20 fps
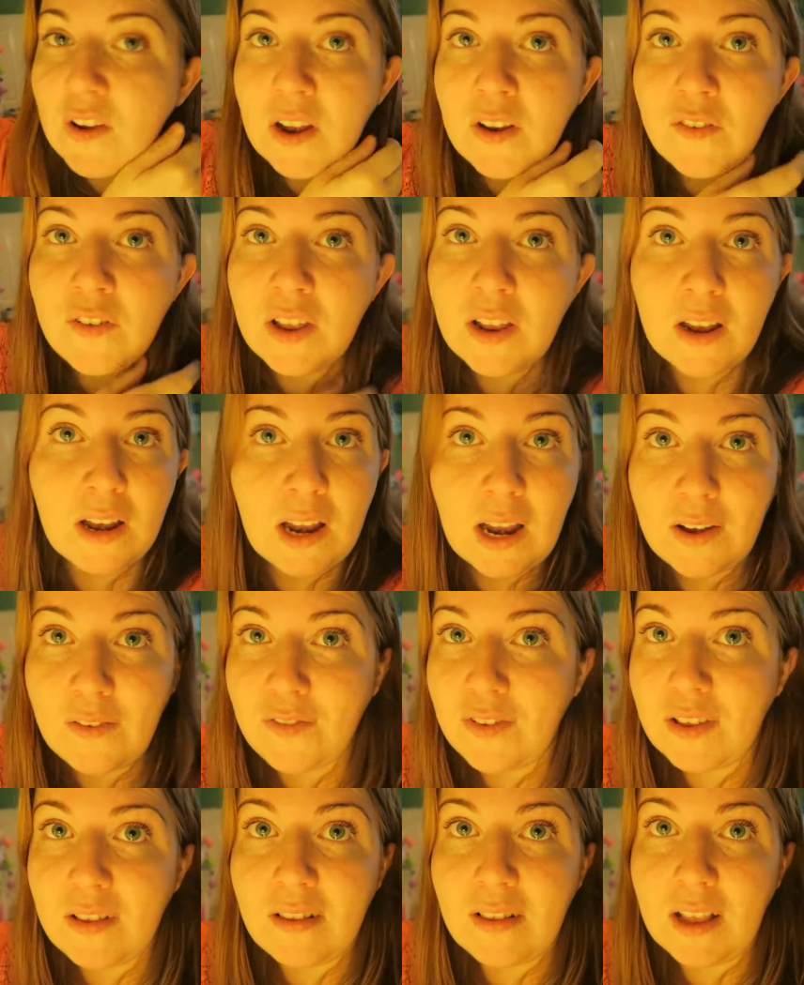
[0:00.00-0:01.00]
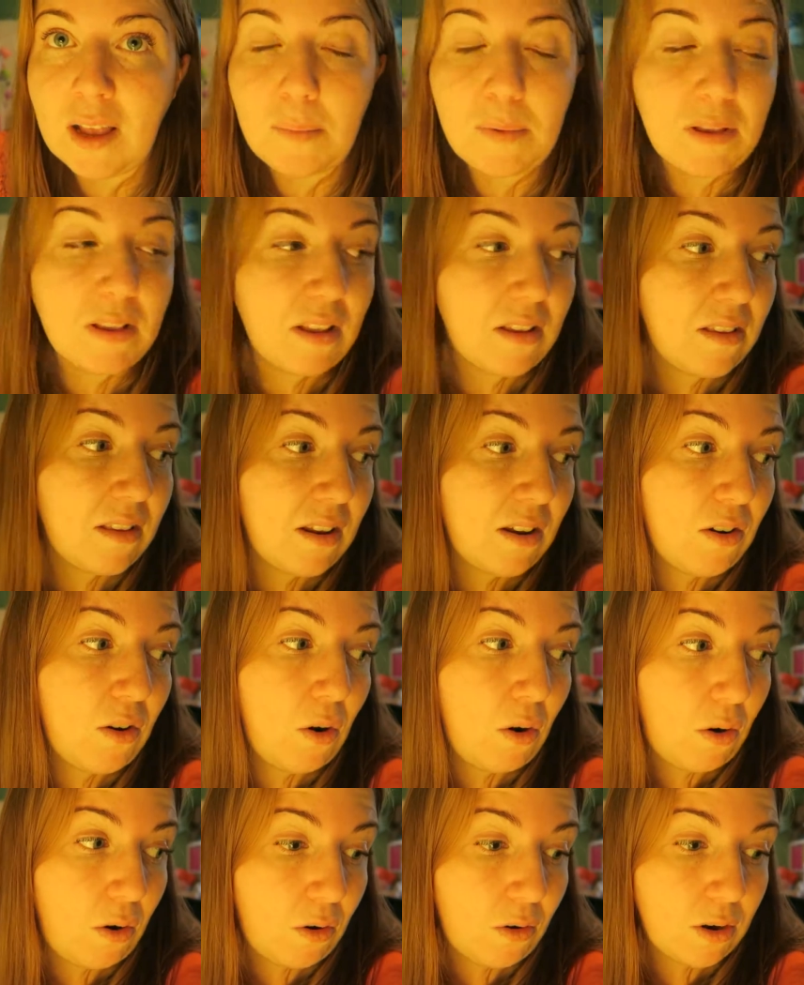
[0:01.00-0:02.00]
Alfie's nappies are still
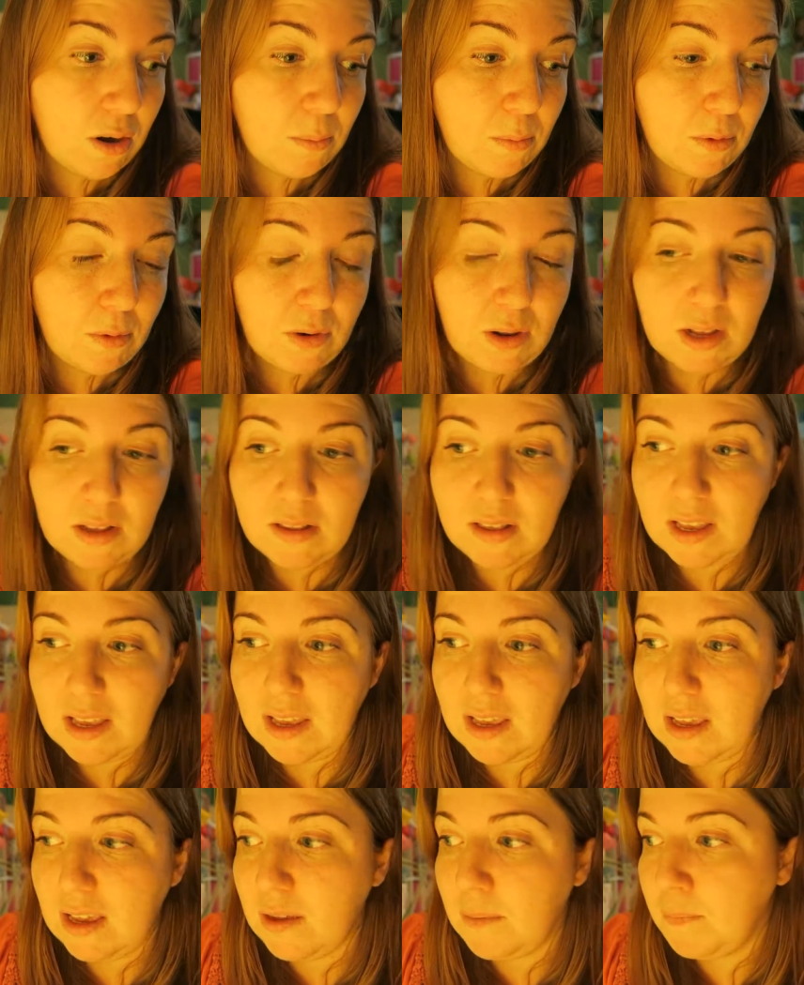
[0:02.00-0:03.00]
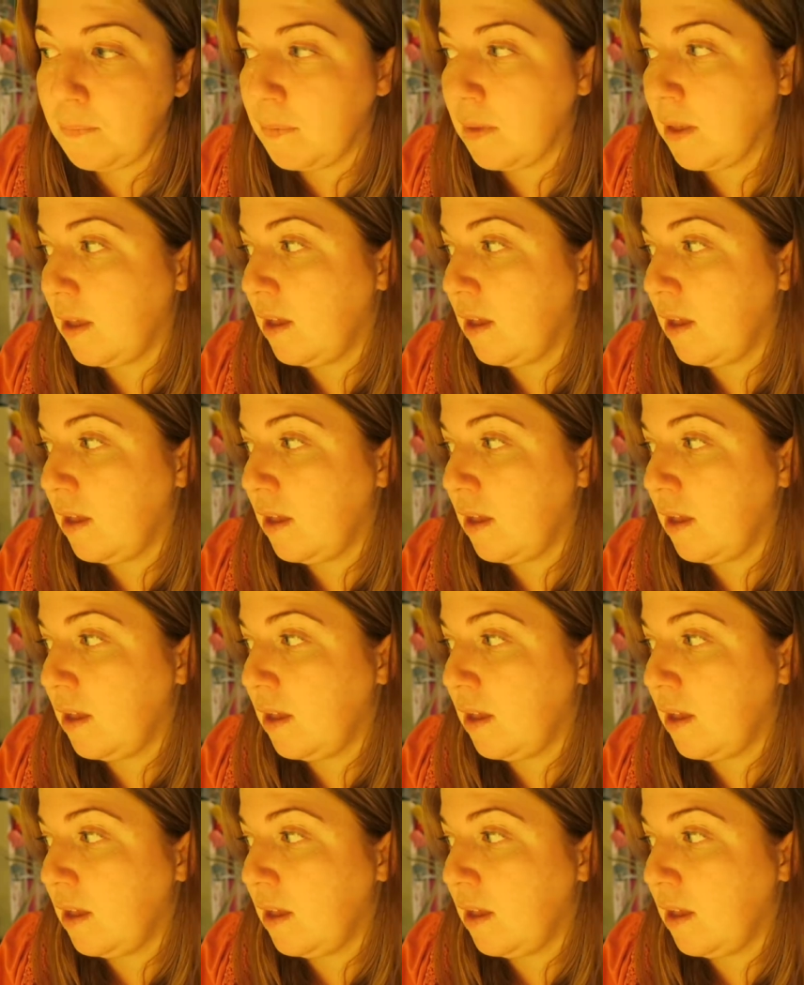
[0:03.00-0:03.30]
horrible, it's taking